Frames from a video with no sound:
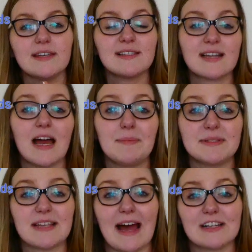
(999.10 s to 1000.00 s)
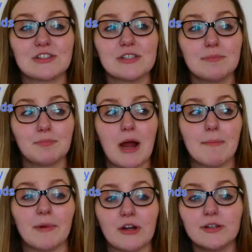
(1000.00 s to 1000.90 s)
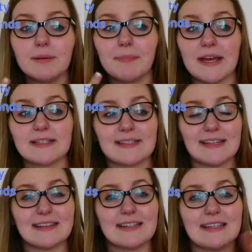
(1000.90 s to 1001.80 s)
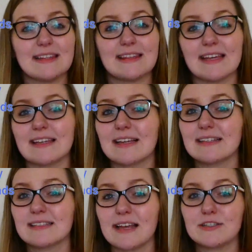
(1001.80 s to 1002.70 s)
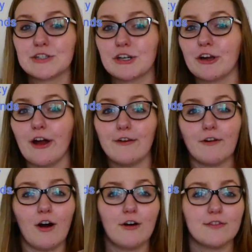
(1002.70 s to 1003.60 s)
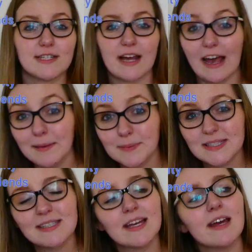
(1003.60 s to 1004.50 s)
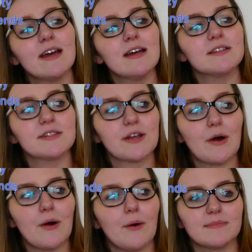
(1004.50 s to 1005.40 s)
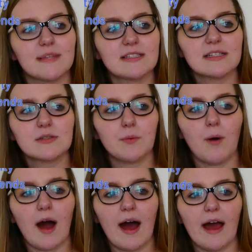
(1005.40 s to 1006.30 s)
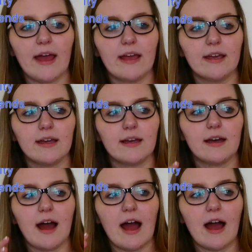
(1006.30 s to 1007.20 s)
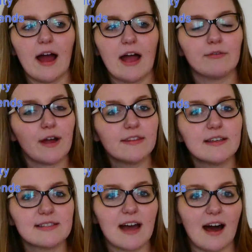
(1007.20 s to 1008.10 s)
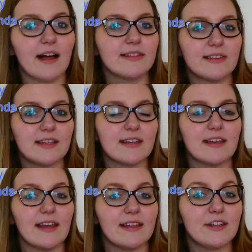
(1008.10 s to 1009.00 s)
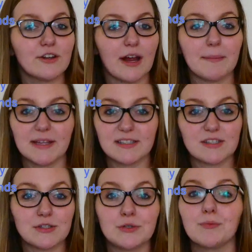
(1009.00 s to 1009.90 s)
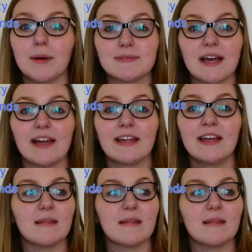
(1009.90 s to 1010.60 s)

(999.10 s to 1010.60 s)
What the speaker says: this type is actually primarily based in the thinking center of all of the types. So this is why I read this on the Enneagram Institute website.